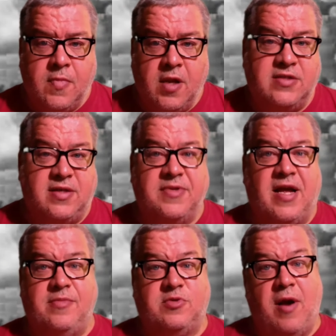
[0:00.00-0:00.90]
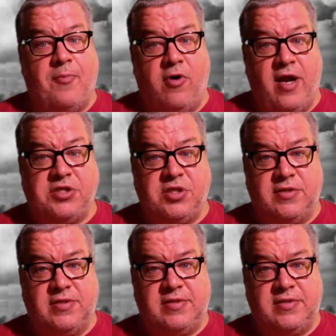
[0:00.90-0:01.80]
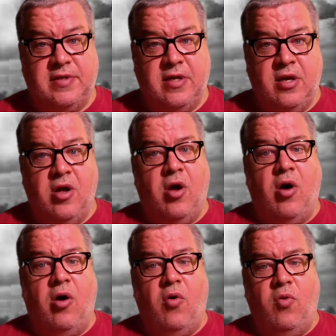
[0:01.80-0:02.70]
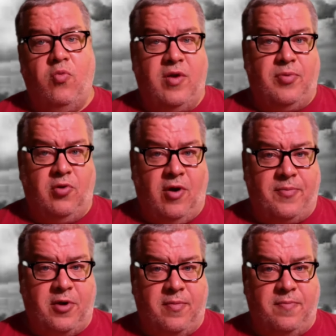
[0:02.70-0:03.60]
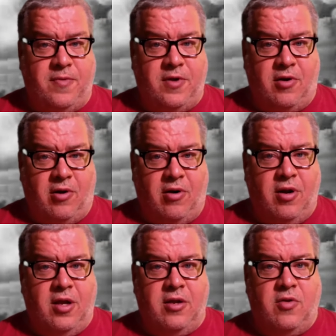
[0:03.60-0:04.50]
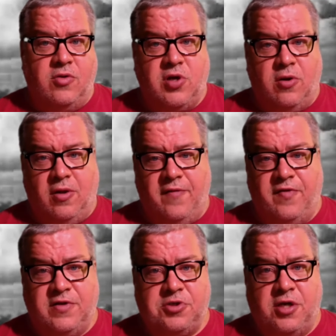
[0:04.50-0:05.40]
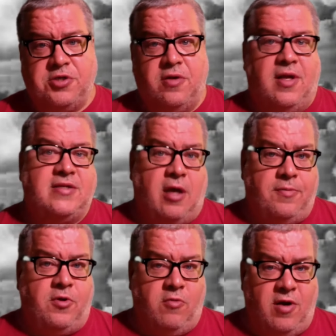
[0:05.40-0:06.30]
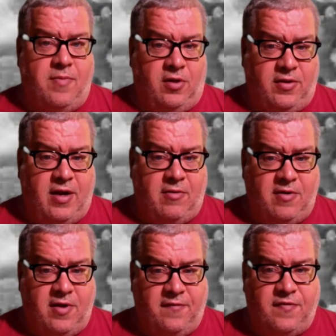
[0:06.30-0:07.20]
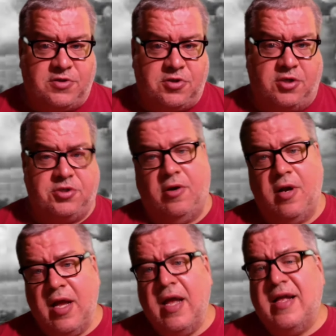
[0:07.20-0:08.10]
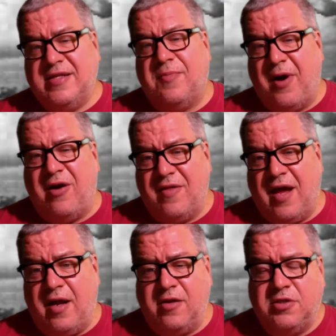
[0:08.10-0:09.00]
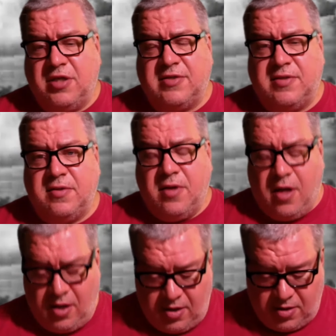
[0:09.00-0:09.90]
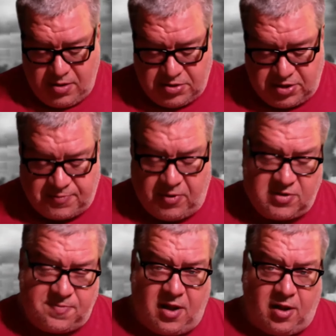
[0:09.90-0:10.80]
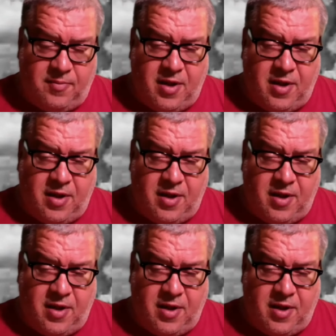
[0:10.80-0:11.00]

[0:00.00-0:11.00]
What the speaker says: Sometimes reparations, oh, we blew up your total infrastructure, let's help you rebuild that infrastructure. And so part of that just Postbellum